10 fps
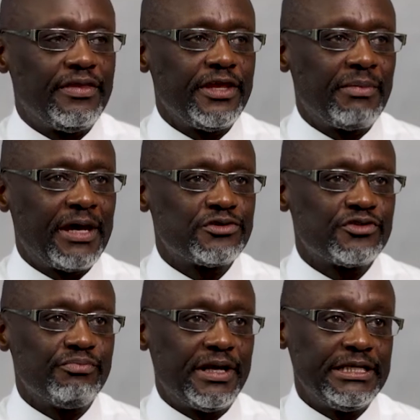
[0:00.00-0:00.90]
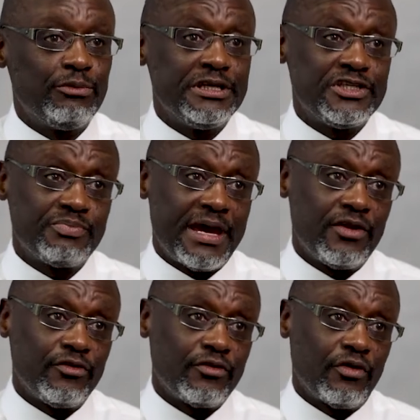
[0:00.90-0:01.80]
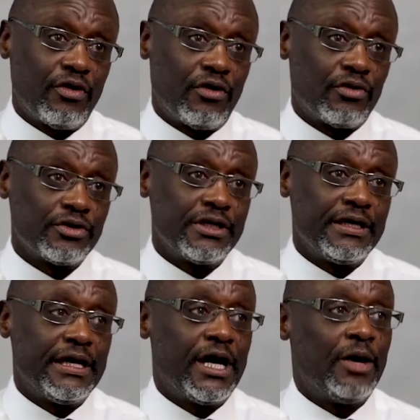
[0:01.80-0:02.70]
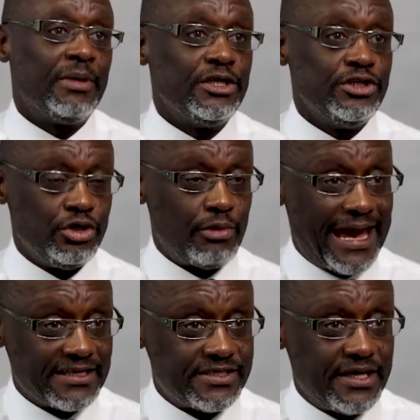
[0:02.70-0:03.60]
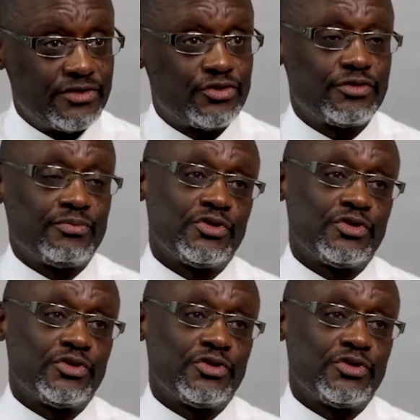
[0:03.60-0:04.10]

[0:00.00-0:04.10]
the amount of money we spent on new assets.